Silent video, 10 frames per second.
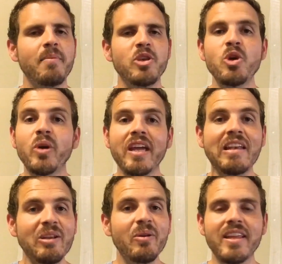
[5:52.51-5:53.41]
You can
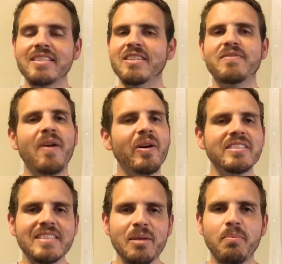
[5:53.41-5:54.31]
do this. It's very
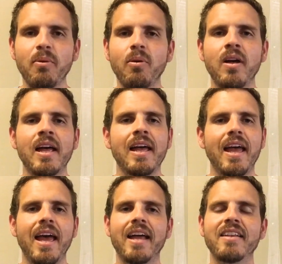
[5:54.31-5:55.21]
simple,
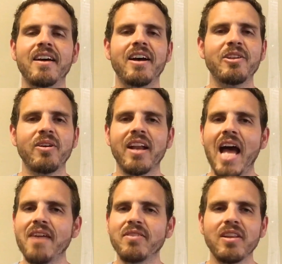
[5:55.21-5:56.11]
and you're gonna
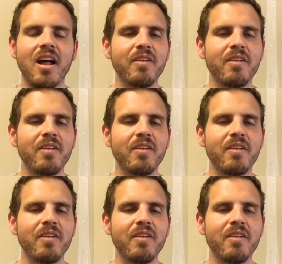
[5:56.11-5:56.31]
have a lot of